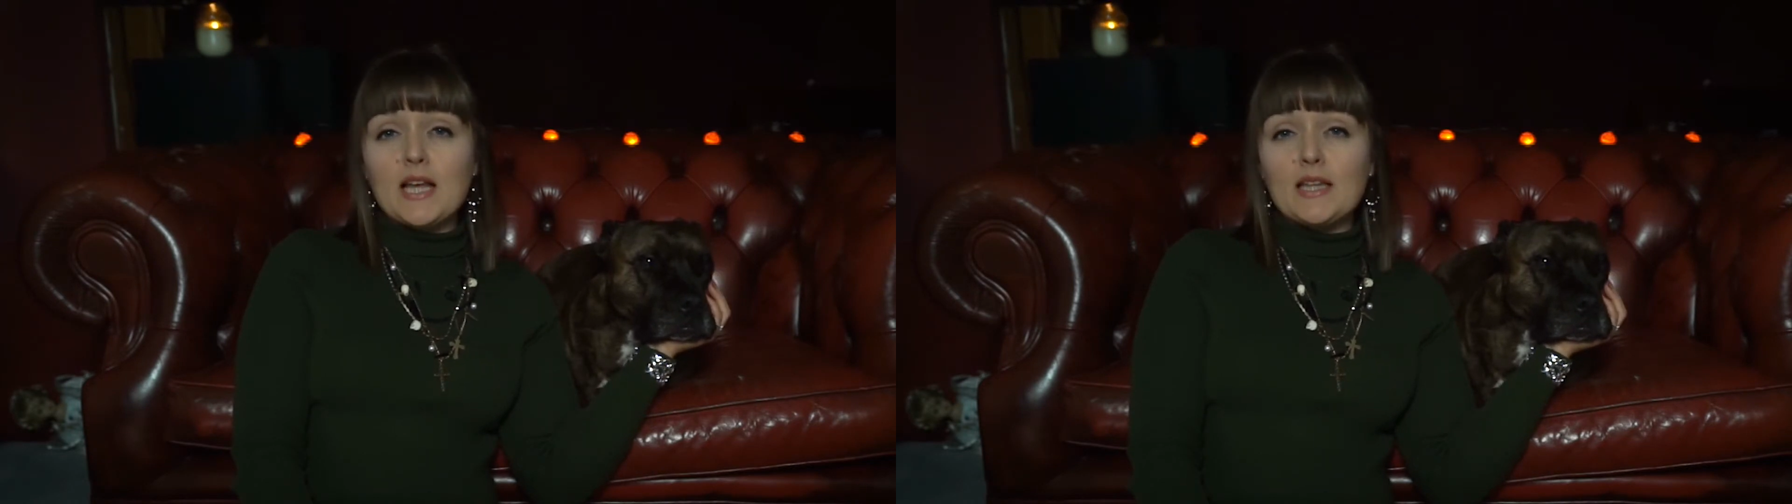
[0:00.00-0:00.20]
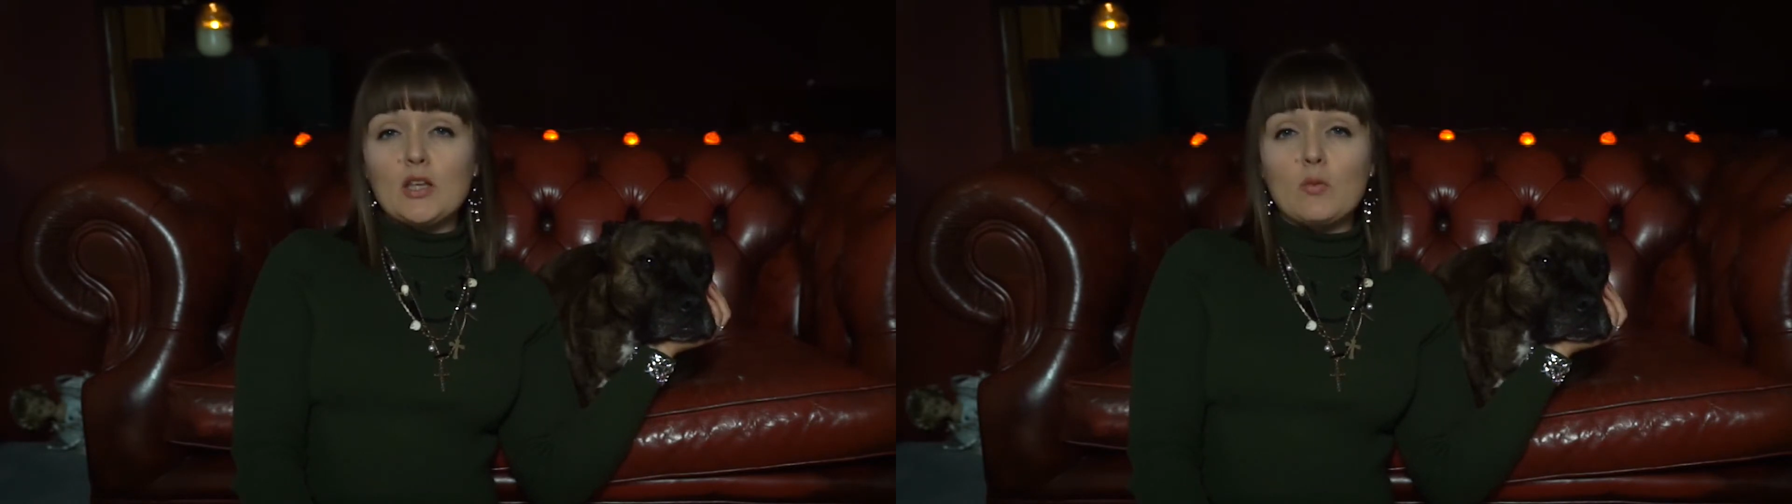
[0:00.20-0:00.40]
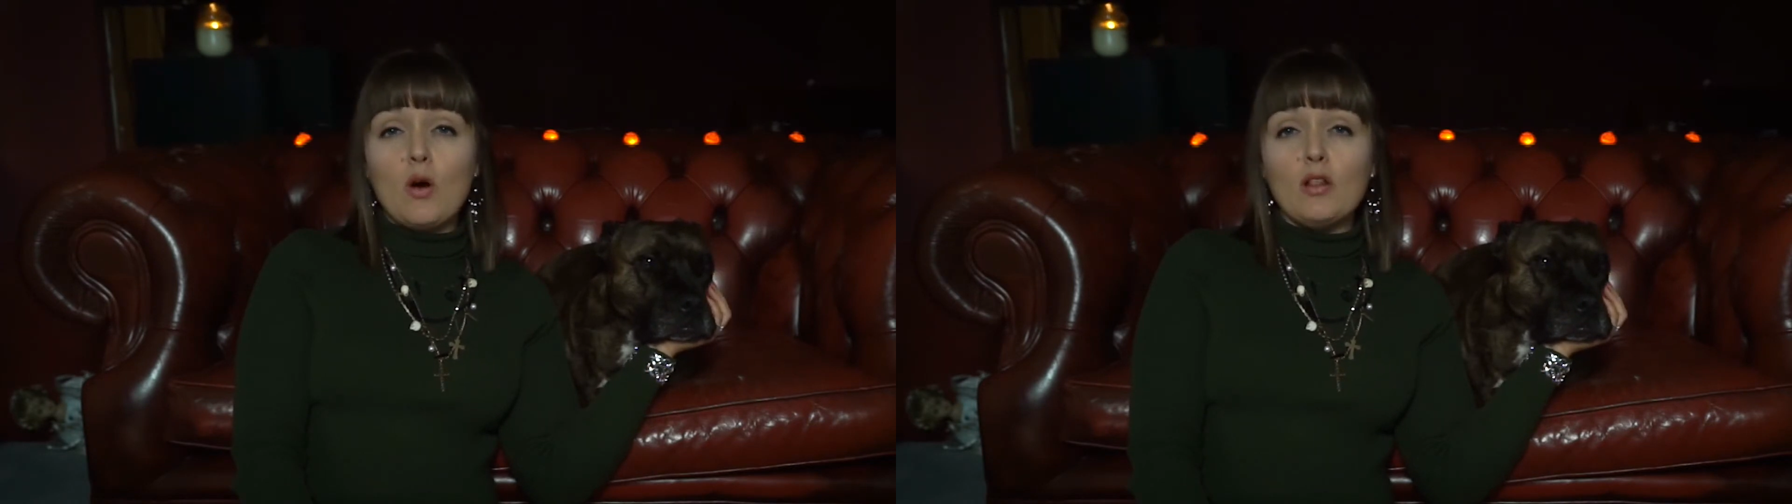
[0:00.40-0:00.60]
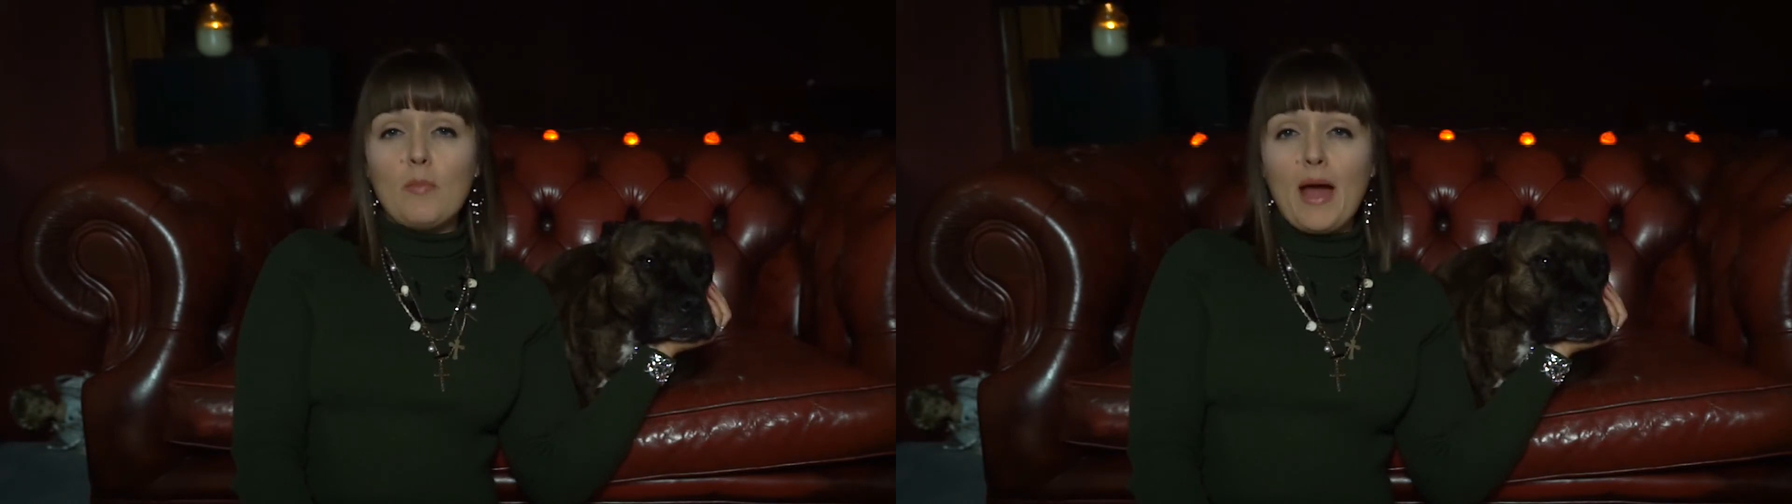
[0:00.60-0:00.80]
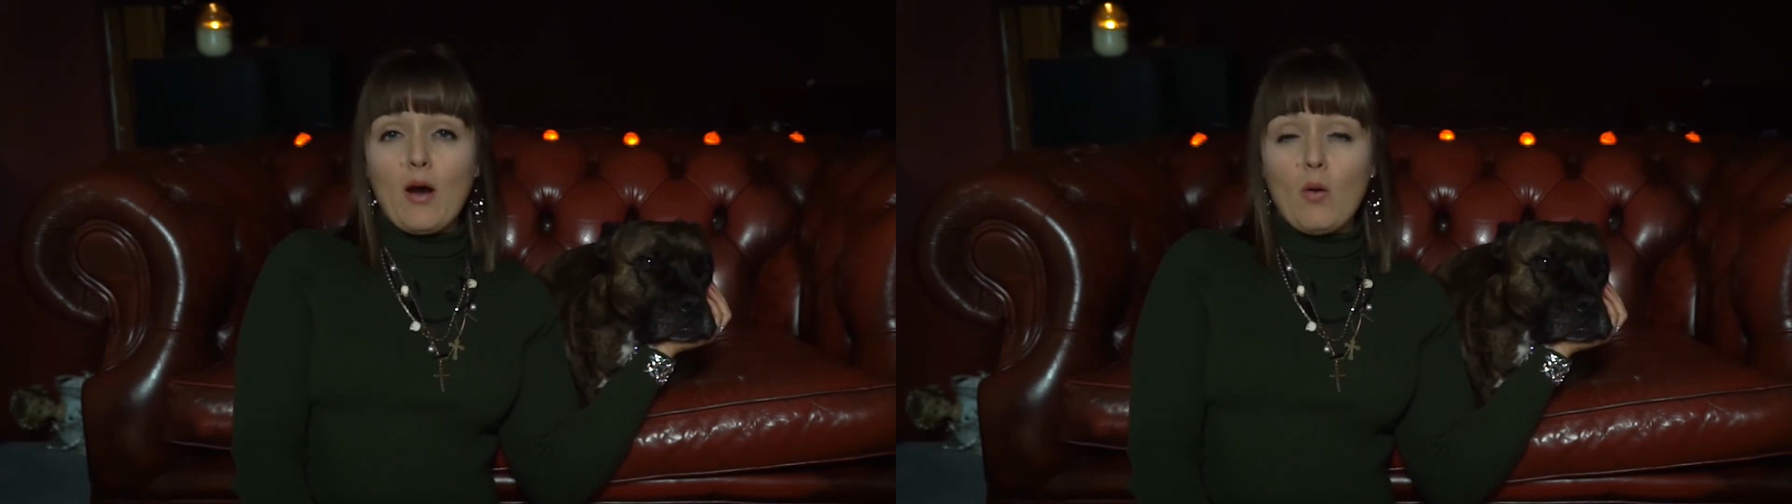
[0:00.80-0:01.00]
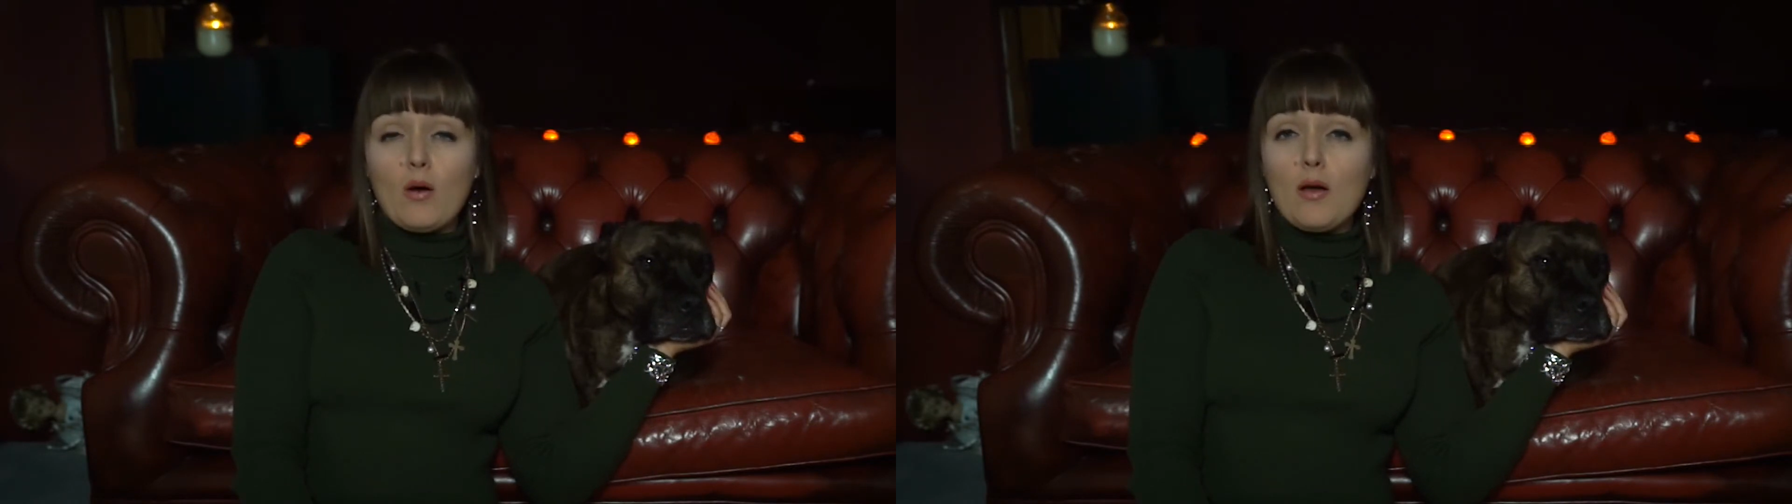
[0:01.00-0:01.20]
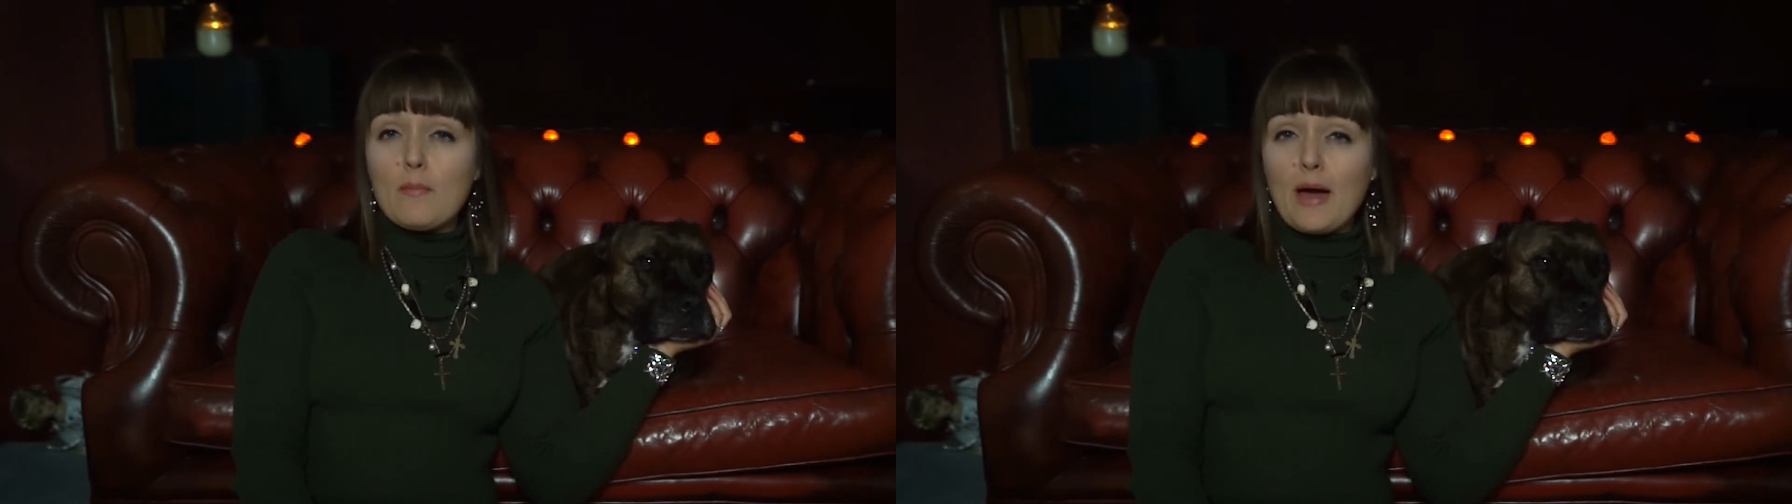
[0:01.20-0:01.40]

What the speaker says: telling you all about